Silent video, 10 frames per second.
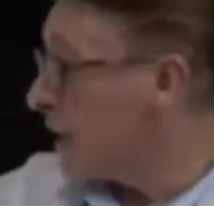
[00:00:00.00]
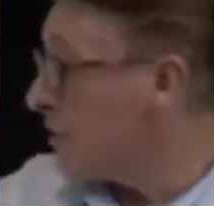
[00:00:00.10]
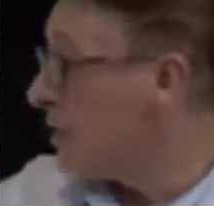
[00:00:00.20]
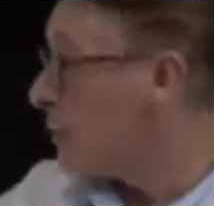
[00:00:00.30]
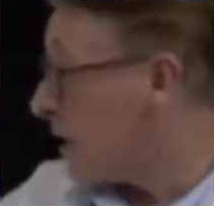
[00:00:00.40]

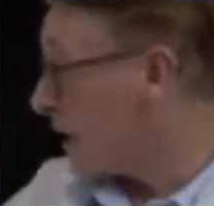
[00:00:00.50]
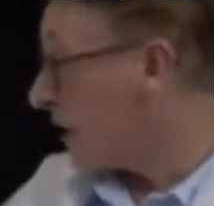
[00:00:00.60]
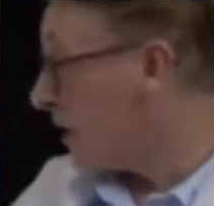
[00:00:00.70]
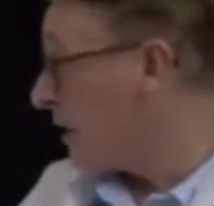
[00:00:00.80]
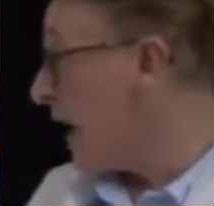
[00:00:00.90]
gaming
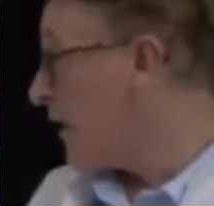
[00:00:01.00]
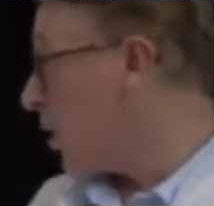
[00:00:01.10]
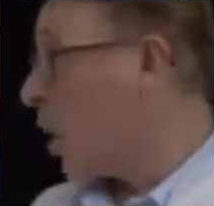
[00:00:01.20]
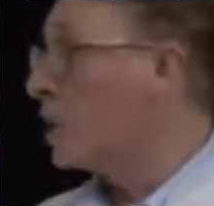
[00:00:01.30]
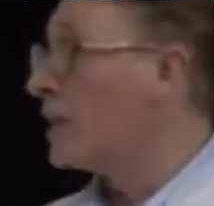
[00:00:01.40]
market and
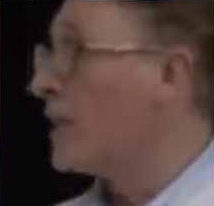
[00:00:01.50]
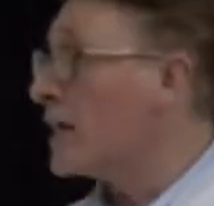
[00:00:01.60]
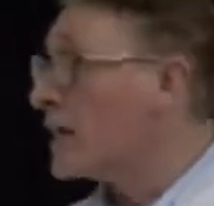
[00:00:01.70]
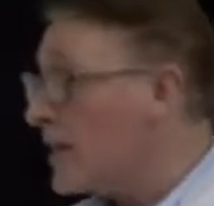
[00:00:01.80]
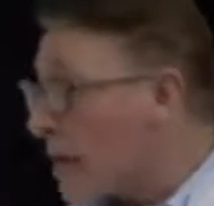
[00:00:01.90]
the
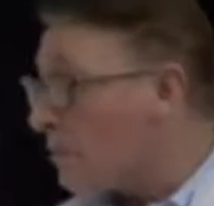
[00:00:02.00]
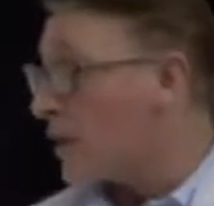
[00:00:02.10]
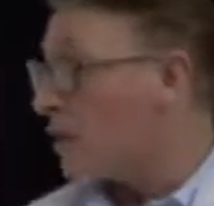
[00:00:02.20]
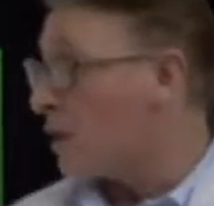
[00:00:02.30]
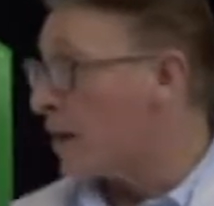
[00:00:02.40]
online
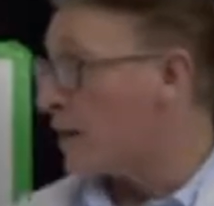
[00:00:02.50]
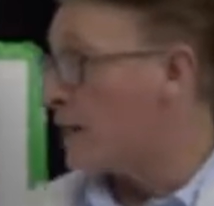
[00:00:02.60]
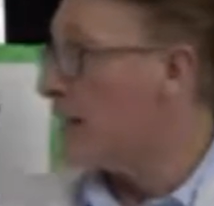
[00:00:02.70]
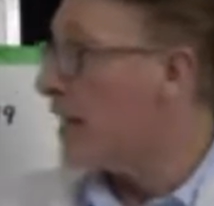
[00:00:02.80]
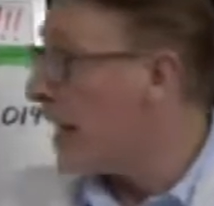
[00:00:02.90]
gambling
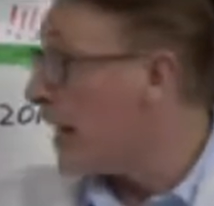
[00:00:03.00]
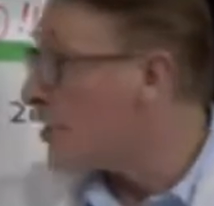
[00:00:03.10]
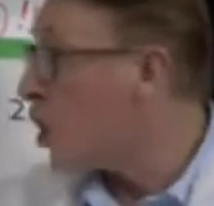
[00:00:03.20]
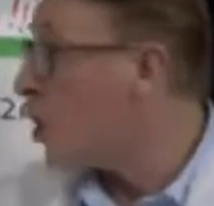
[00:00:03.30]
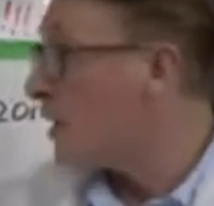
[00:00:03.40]
market
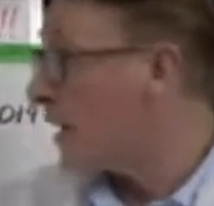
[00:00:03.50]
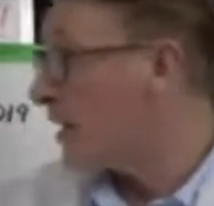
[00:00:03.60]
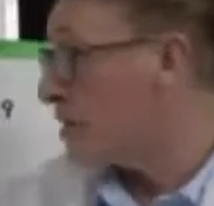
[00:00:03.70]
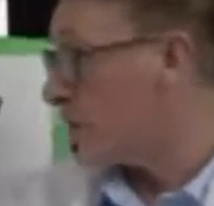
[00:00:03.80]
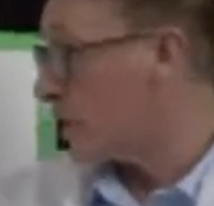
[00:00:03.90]
and
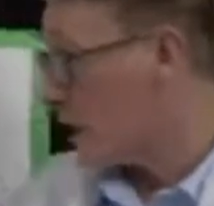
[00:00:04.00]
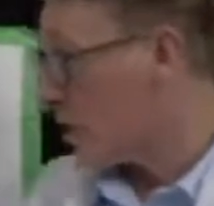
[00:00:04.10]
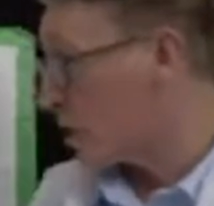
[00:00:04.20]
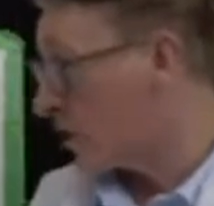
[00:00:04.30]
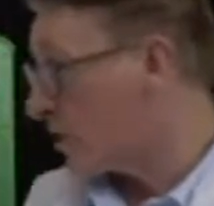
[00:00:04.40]
online
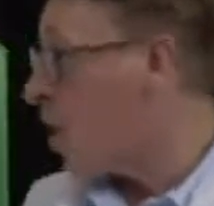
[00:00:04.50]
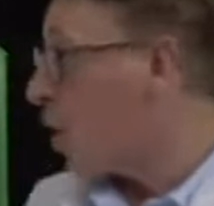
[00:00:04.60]
education